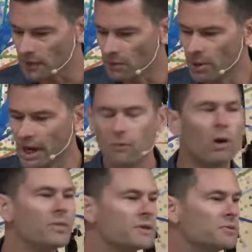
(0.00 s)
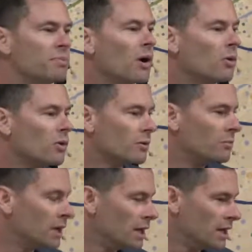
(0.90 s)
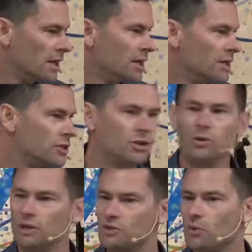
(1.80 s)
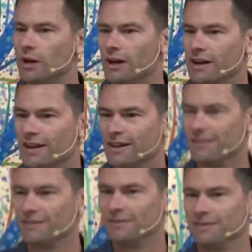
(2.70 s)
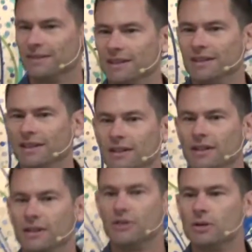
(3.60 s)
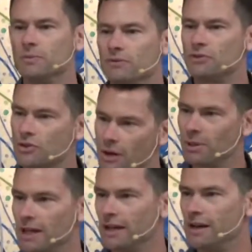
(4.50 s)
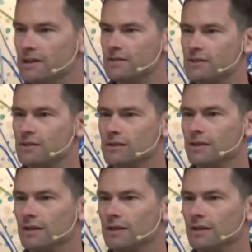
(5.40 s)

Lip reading: But I want this poem to do its work in terms of troubling us,